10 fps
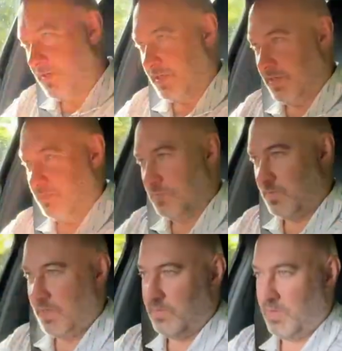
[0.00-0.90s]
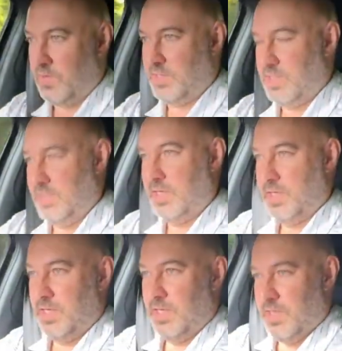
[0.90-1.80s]
comes round nicely.
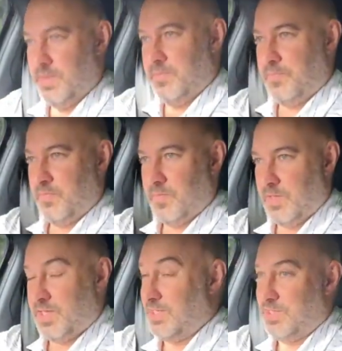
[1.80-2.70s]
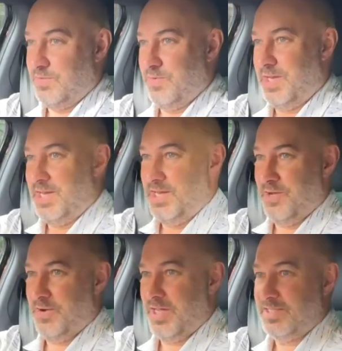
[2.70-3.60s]
It's actually really
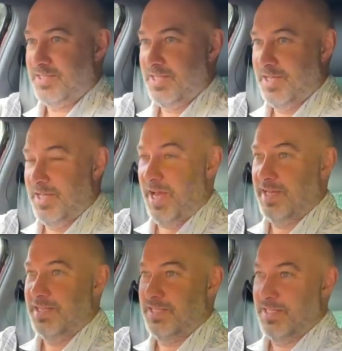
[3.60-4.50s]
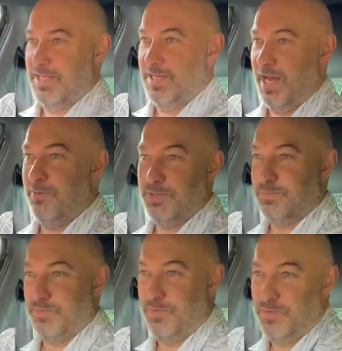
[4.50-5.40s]
nice. And how much
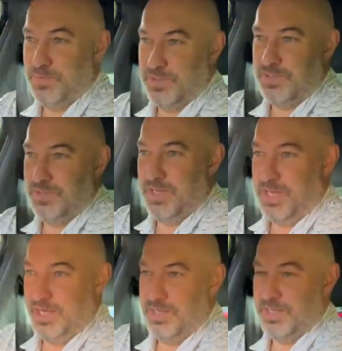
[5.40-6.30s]
performance do you need?